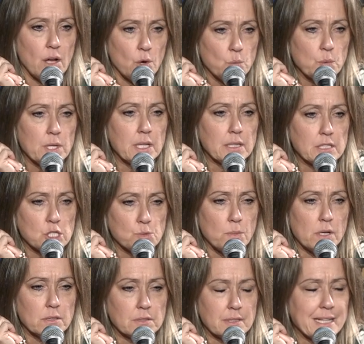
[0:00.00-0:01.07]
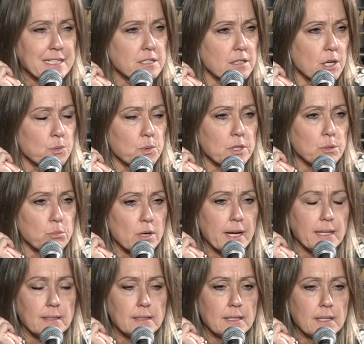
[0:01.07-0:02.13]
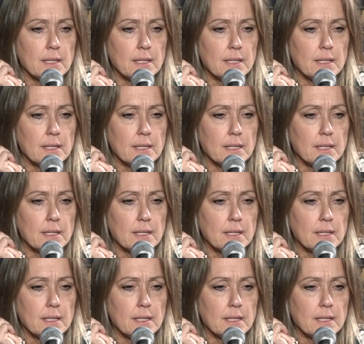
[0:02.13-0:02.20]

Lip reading: got really small and the lights got really bright.